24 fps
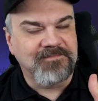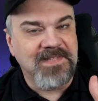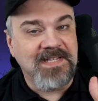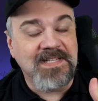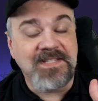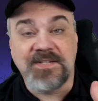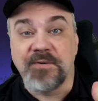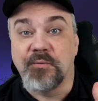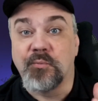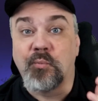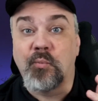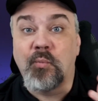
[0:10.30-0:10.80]

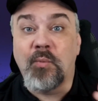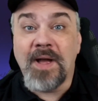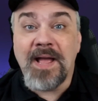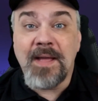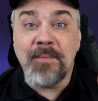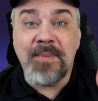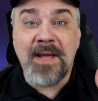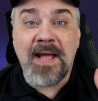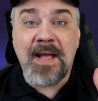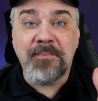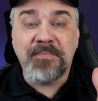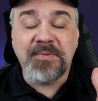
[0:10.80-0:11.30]
It's a
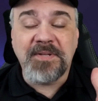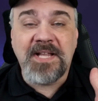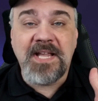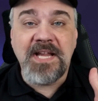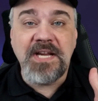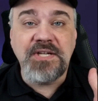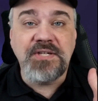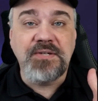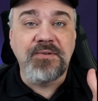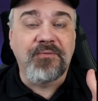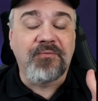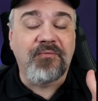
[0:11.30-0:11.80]
web
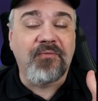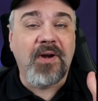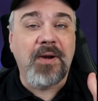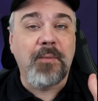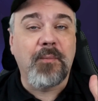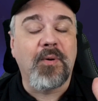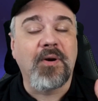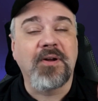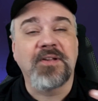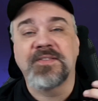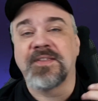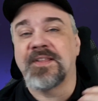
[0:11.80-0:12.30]
application
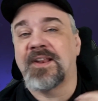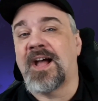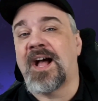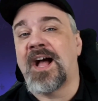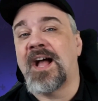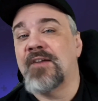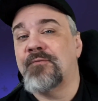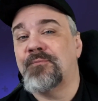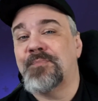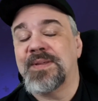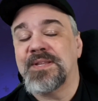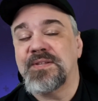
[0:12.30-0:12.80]
framework that
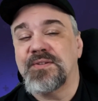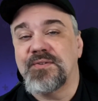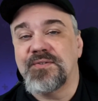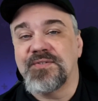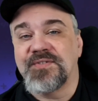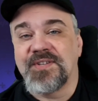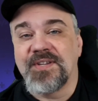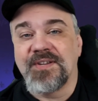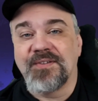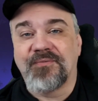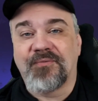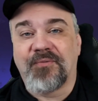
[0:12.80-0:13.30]
I've been
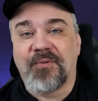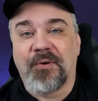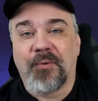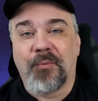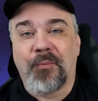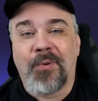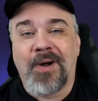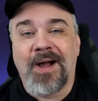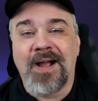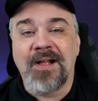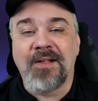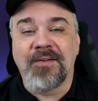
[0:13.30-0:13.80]
using for a
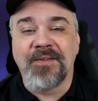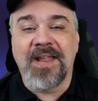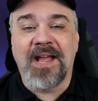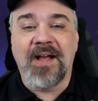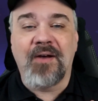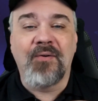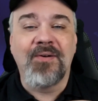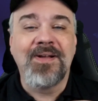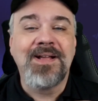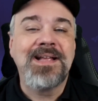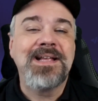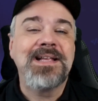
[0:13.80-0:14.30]
while
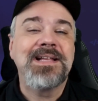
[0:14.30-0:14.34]
now